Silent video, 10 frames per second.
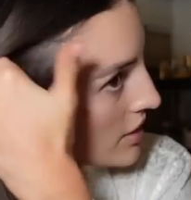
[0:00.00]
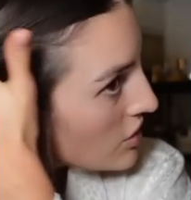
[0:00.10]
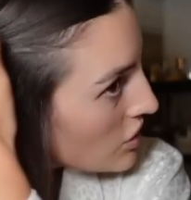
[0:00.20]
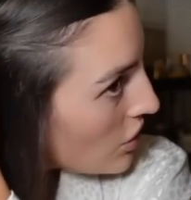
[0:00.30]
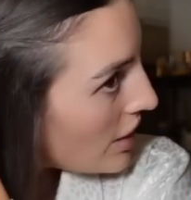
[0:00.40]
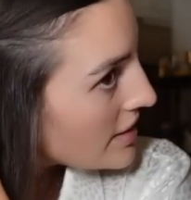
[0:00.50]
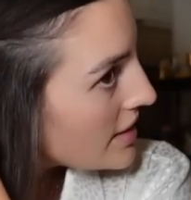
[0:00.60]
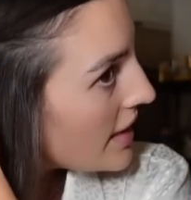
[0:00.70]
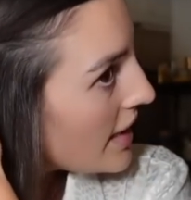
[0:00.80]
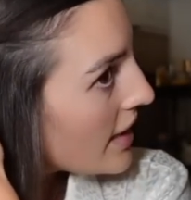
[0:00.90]
So I
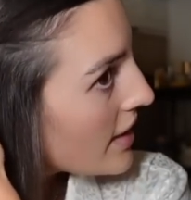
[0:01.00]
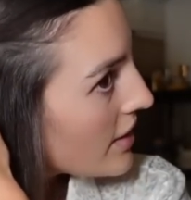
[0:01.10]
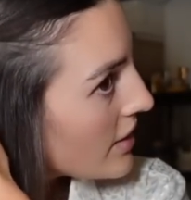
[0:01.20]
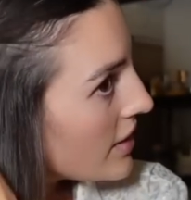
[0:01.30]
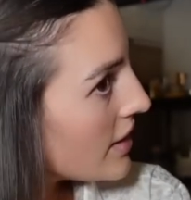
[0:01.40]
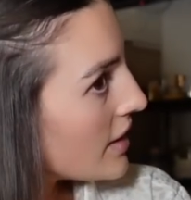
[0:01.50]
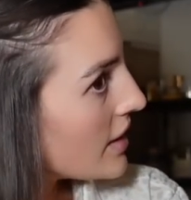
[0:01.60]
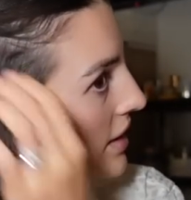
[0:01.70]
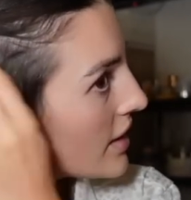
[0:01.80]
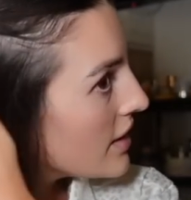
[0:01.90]
take
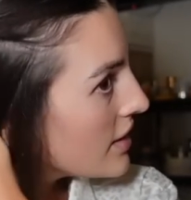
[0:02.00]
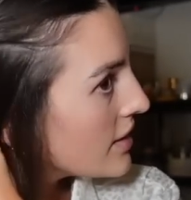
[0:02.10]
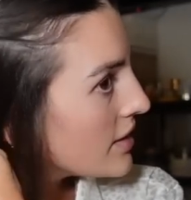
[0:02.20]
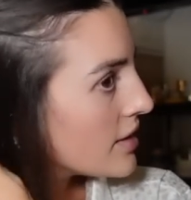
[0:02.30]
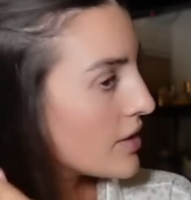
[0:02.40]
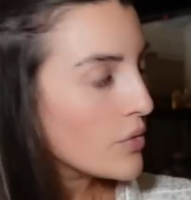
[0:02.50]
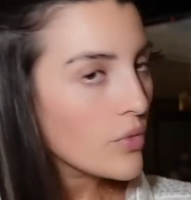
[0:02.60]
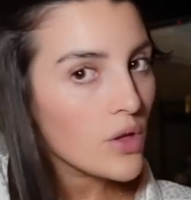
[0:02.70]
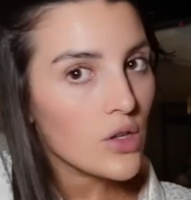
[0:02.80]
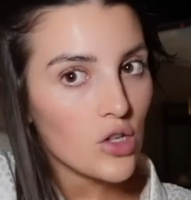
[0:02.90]
the
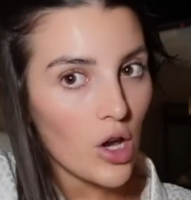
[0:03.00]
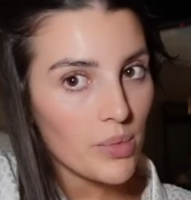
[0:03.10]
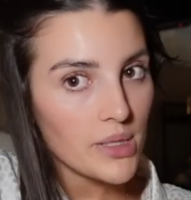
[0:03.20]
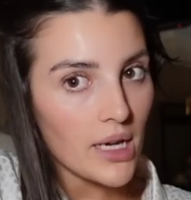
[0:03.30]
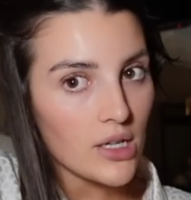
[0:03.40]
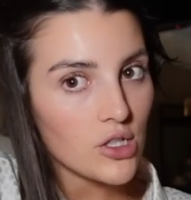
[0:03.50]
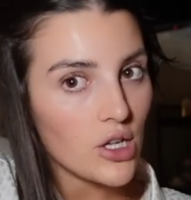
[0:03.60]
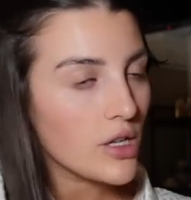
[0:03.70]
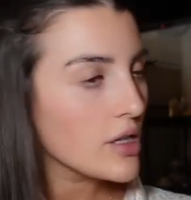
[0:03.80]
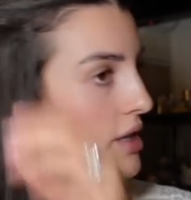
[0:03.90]
top
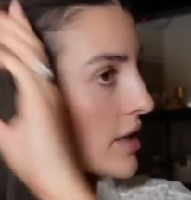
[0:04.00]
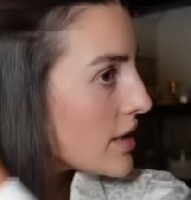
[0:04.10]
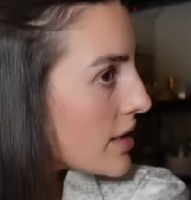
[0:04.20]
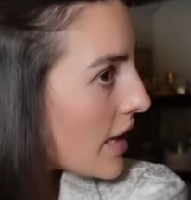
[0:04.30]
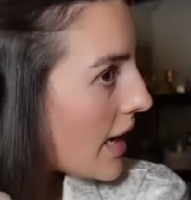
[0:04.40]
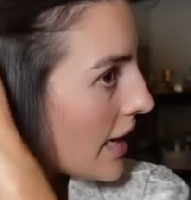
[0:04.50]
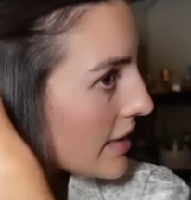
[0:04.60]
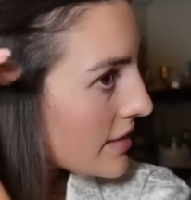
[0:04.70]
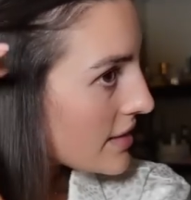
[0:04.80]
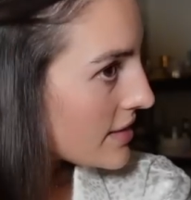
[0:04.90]
section
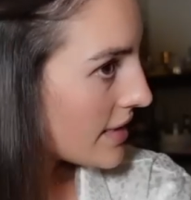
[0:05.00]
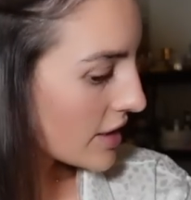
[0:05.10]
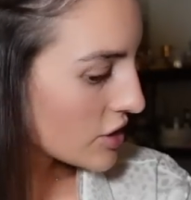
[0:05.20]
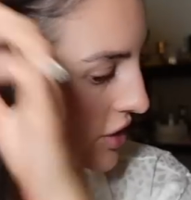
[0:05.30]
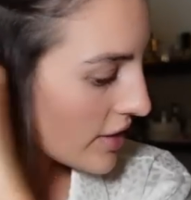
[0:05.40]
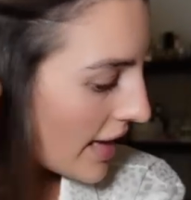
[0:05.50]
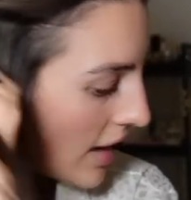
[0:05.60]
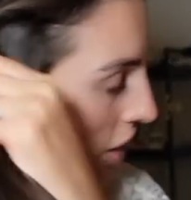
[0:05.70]
and section that